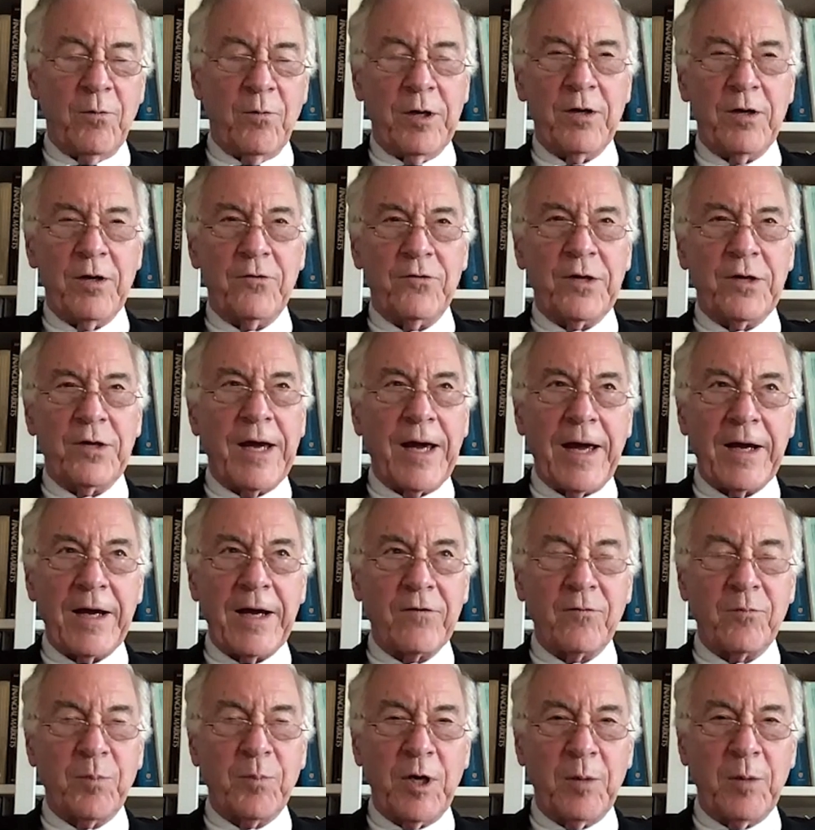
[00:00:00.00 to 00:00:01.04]
When you
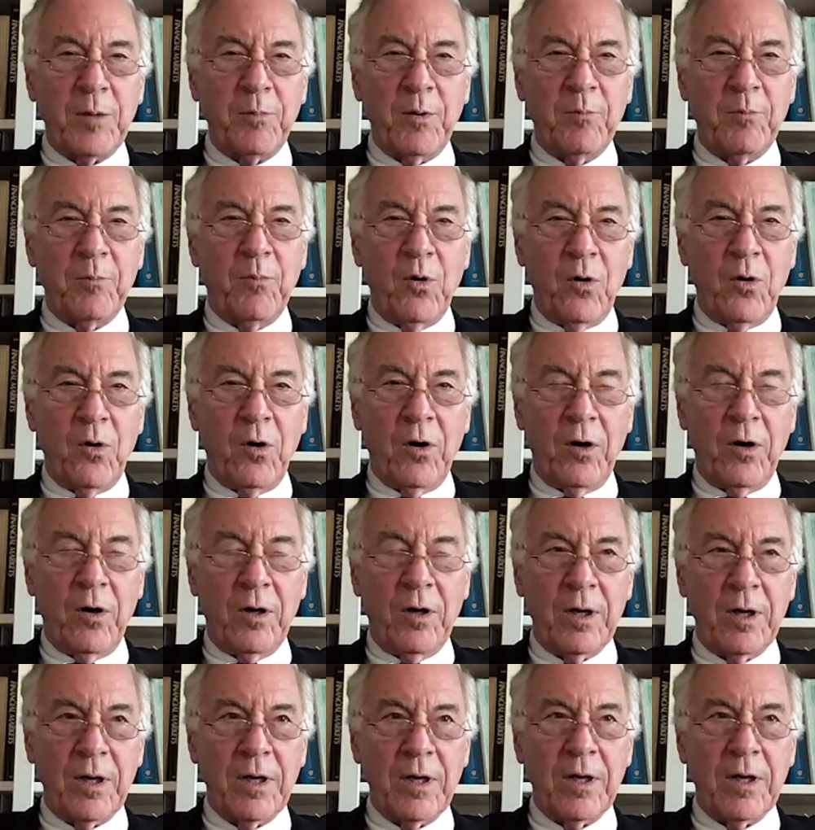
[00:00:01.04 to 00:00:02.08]
tax people
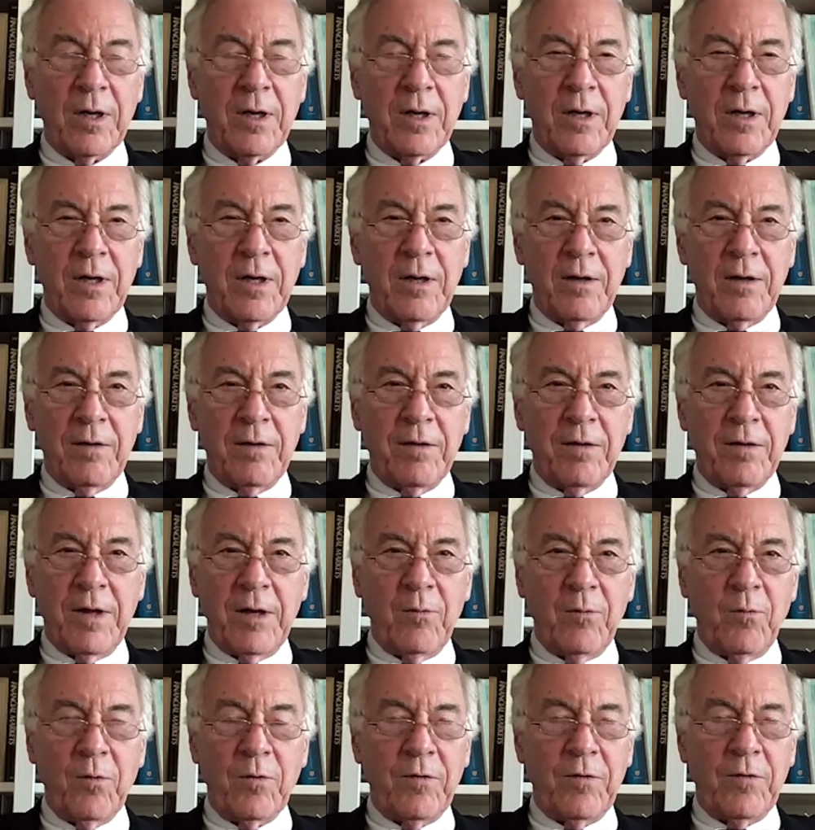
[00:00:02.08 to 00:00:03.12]
more,
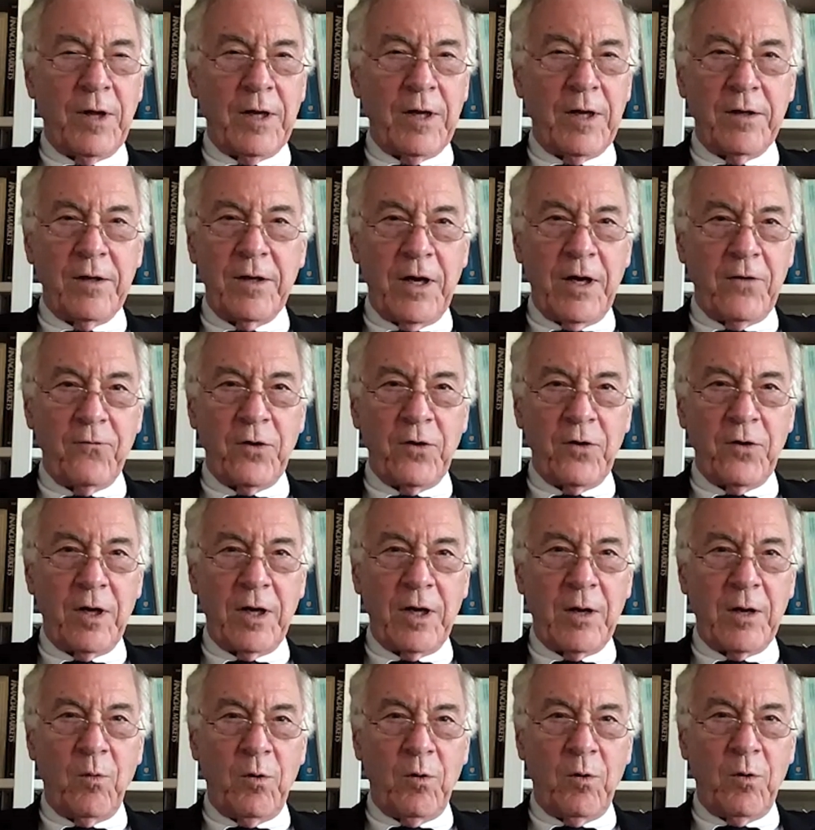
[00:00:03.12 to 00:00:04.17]
they
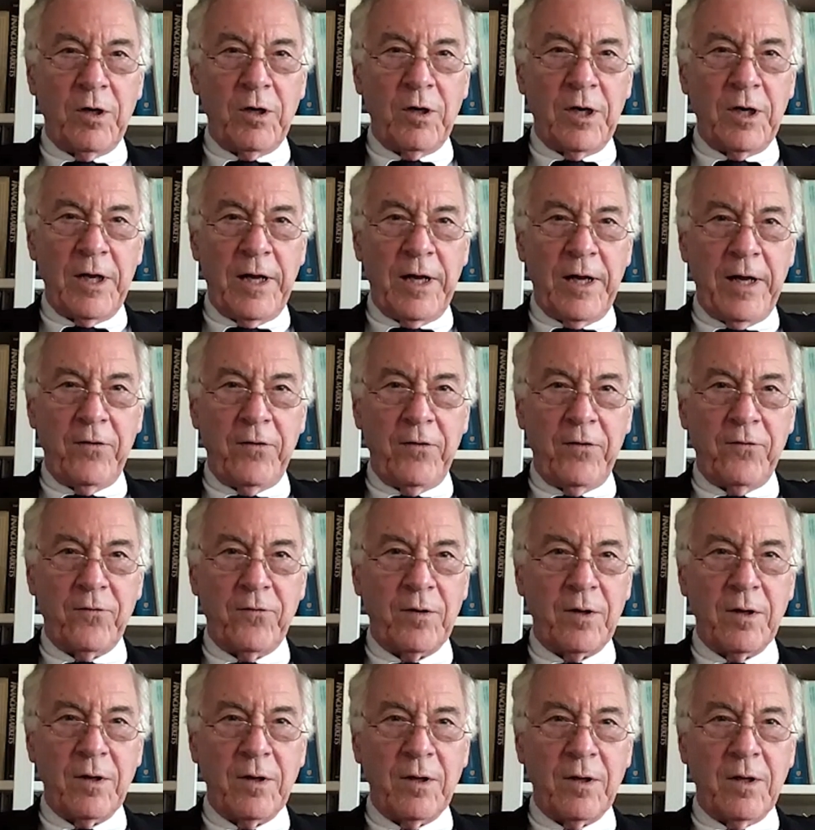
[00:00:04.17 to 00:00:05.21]
definitely work less,
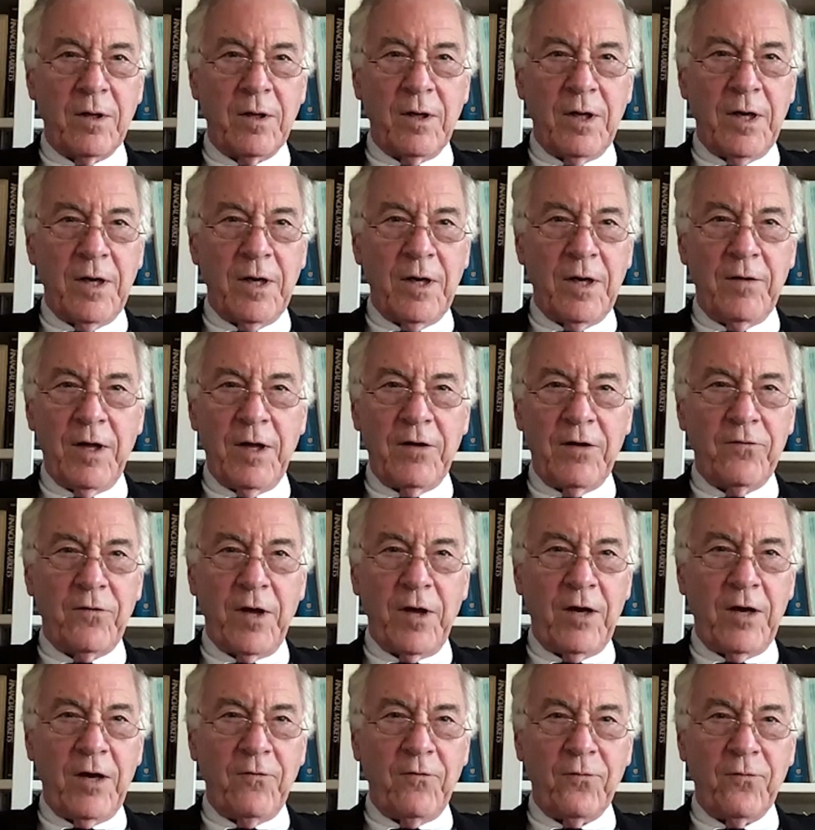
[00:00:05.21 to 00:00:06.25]
and they
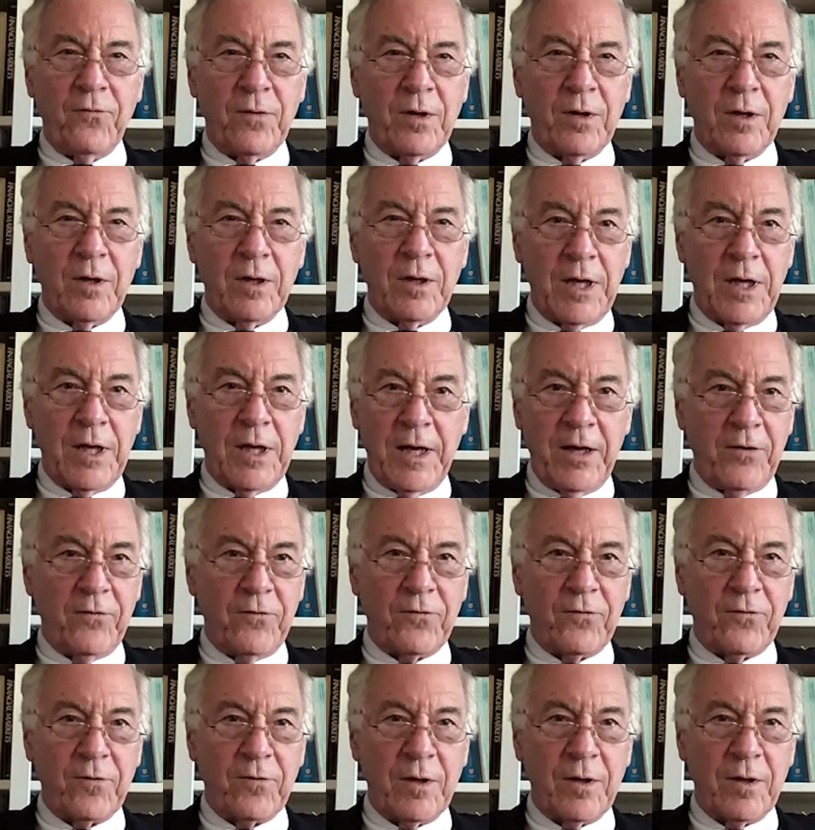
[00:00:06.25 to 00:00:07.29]
save
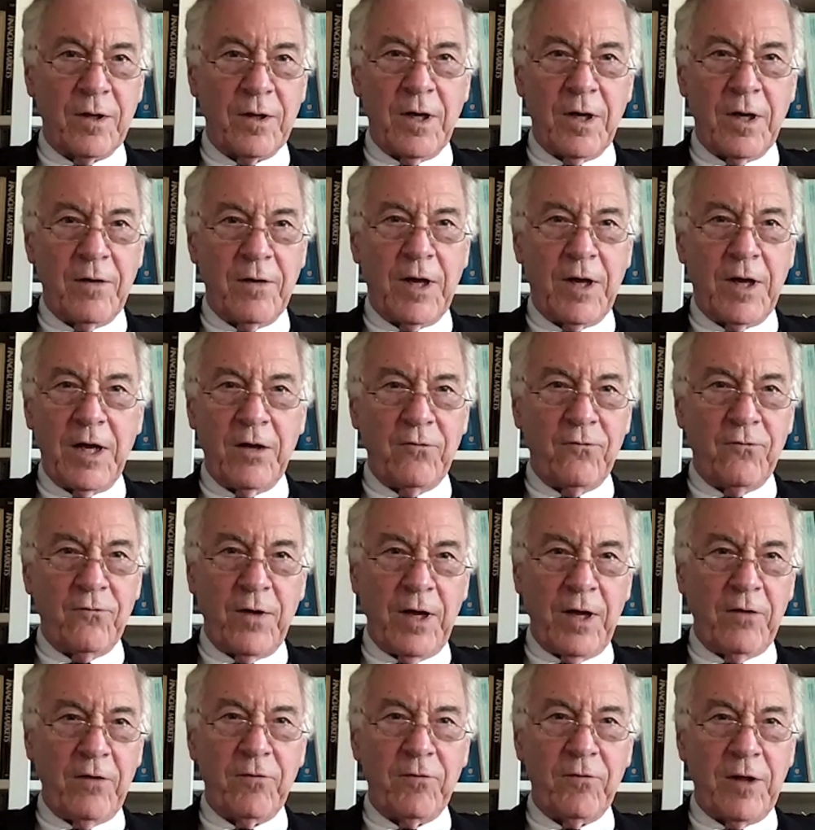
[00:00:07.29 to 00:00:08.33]
less, and they
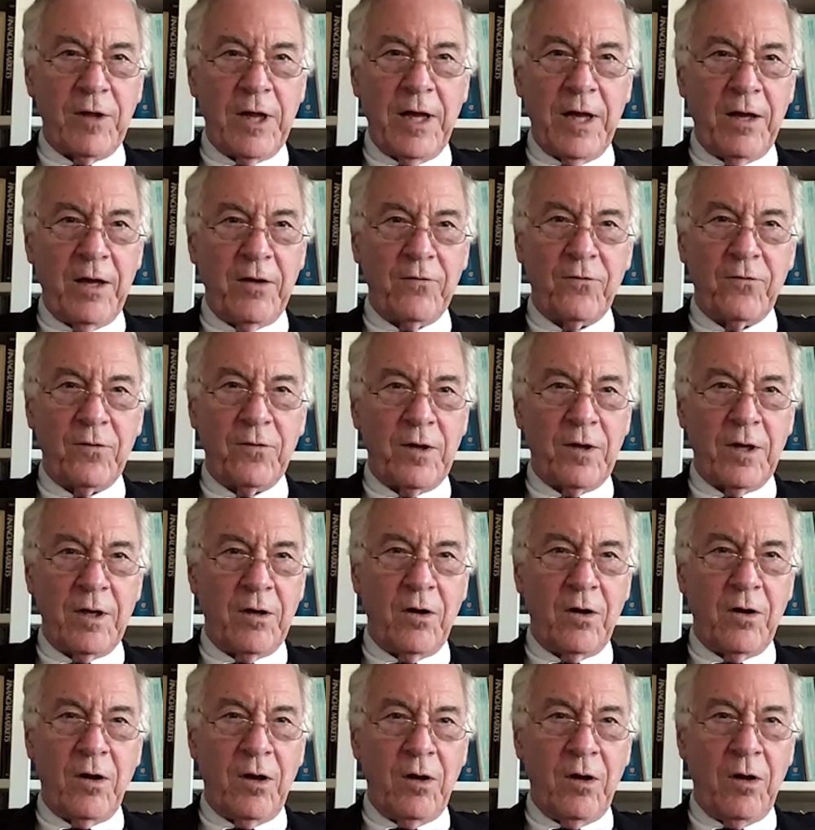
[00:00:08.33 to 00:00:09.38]
invest less, and
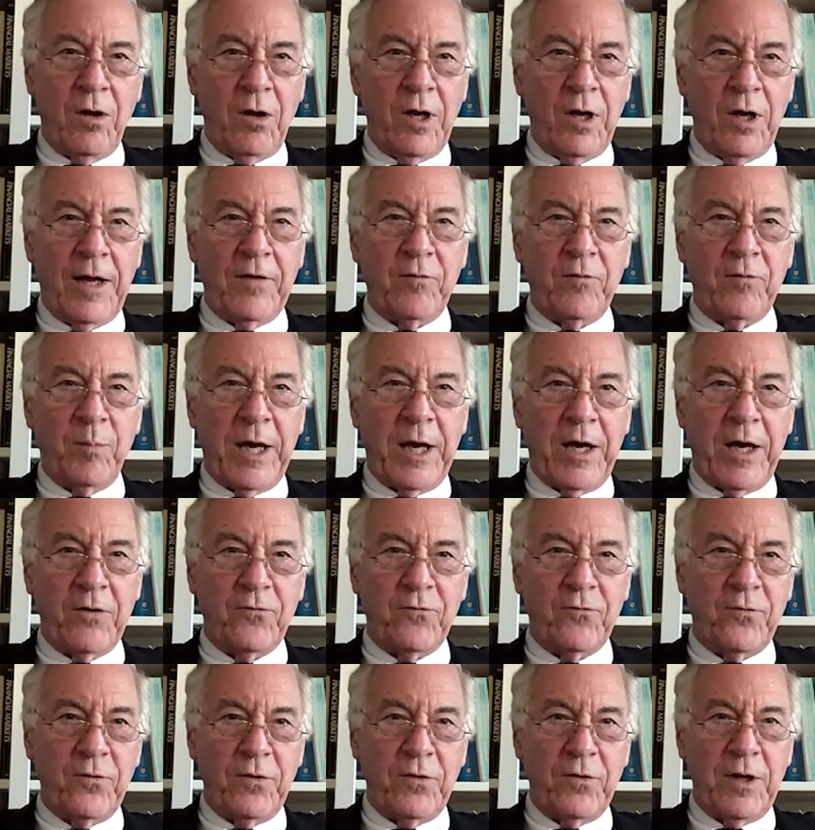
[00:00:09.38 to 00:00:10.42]
all that's bad
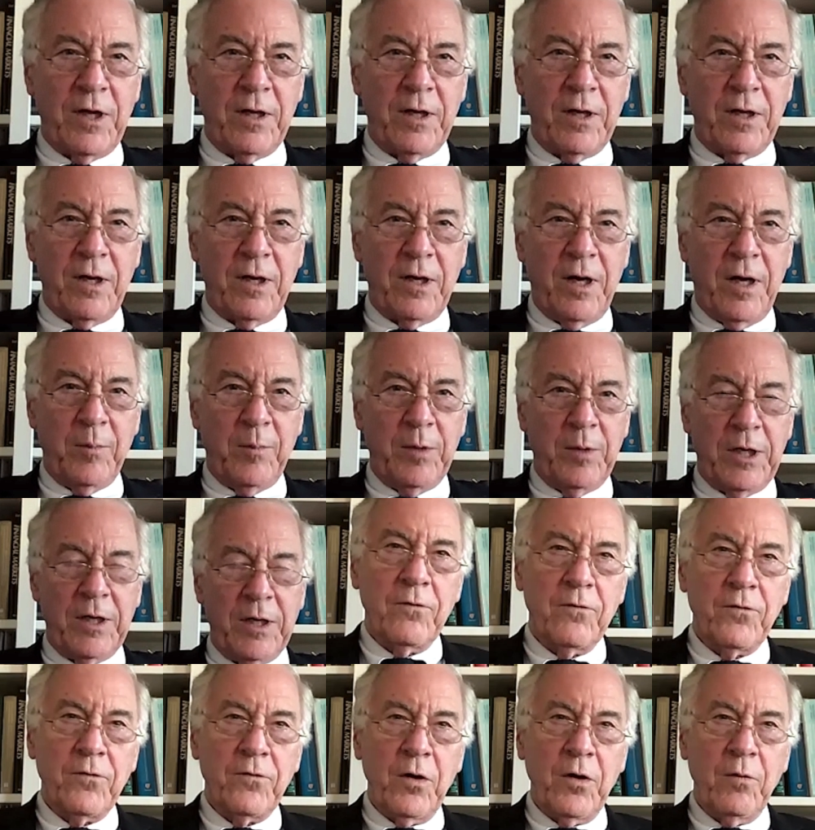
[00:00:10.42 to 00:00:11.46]
for the economy.
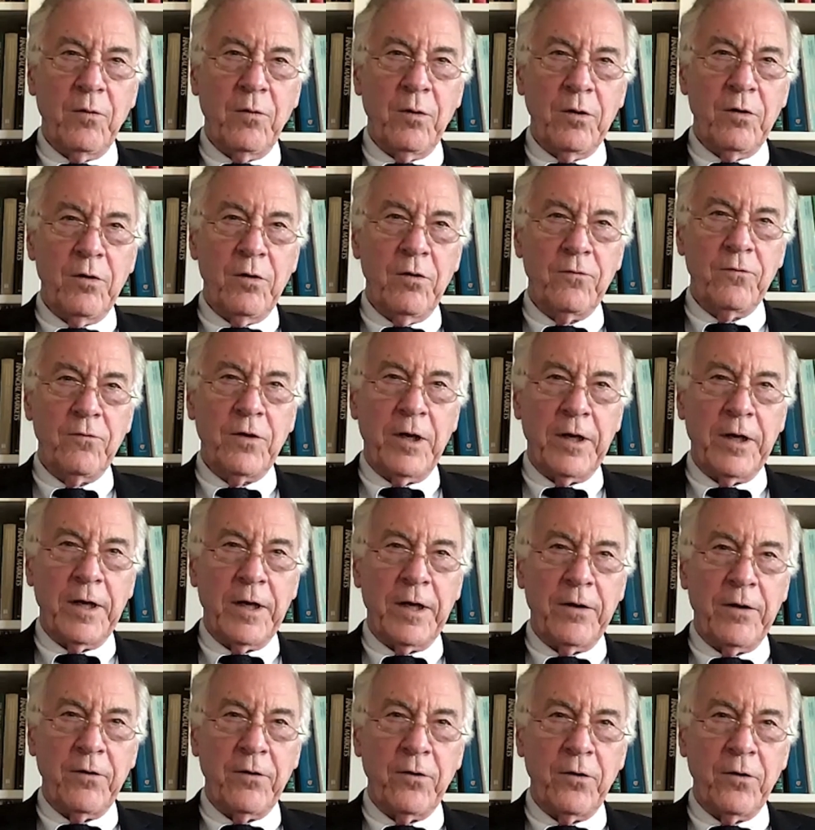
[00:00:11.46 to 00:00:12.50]
So who's going to
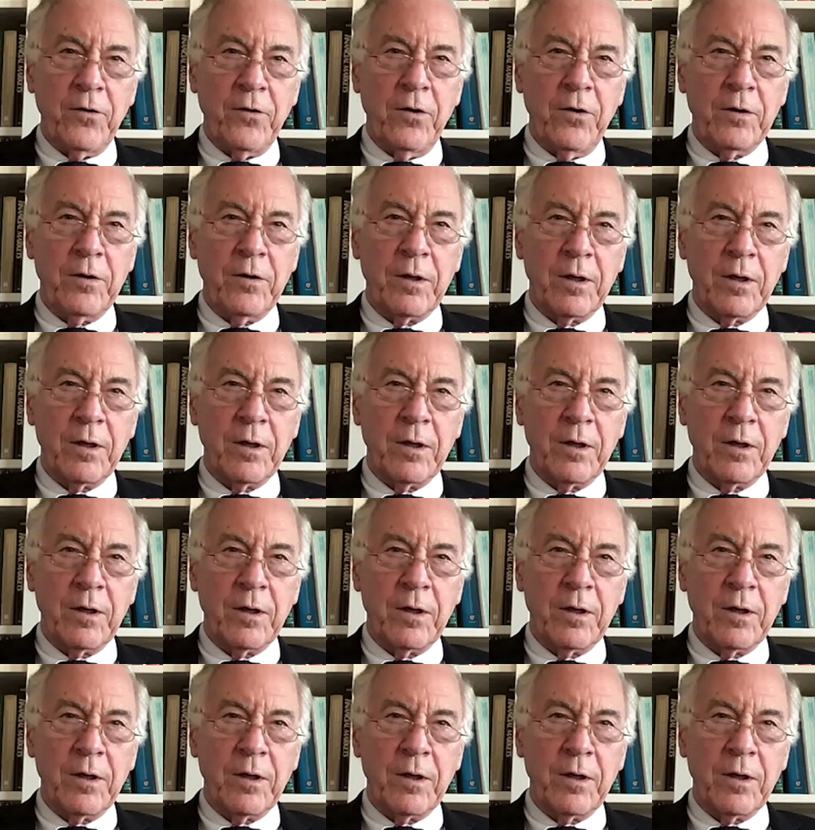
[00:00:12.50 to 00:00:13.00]
get hurt?